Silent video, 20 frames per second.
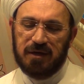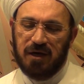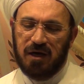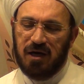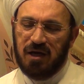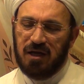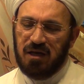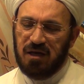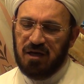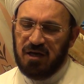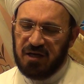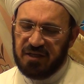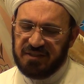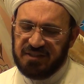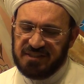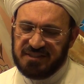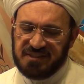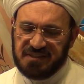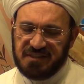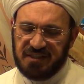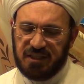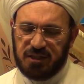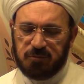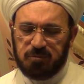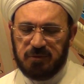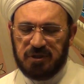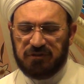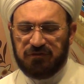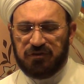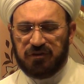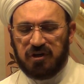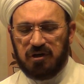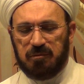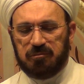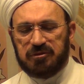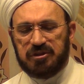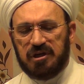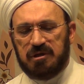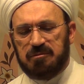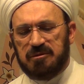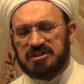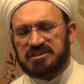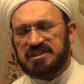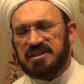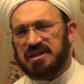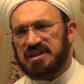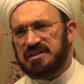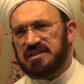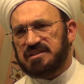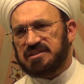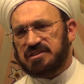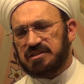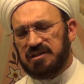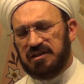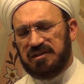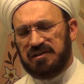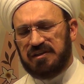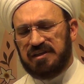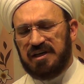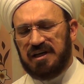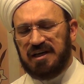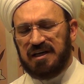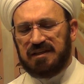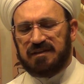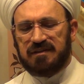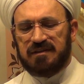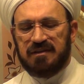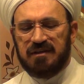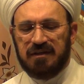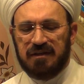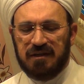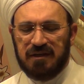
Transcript: I like this statement from Thomas Edison, that